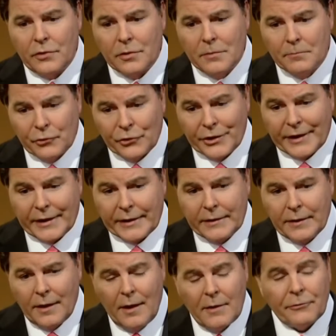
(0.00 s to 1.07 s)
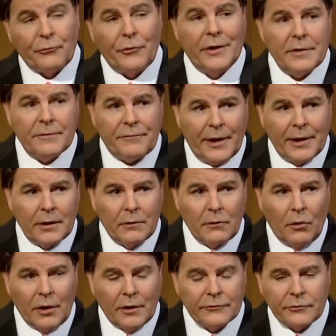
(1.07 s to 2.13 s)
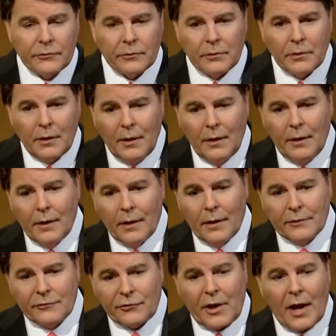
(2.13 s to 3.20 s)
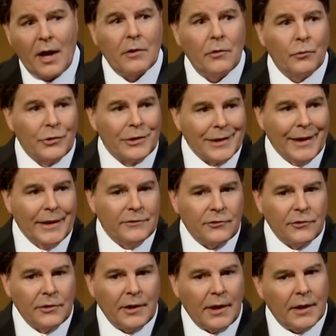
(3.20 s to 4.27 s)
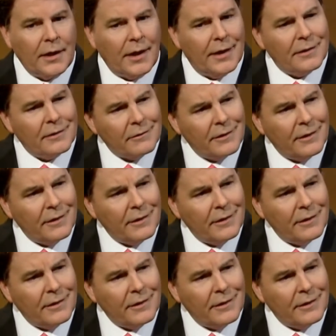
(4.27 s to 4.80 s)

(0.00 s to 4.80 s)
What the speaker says: complained, threatened to file a lawsuit. Chicago relented and entered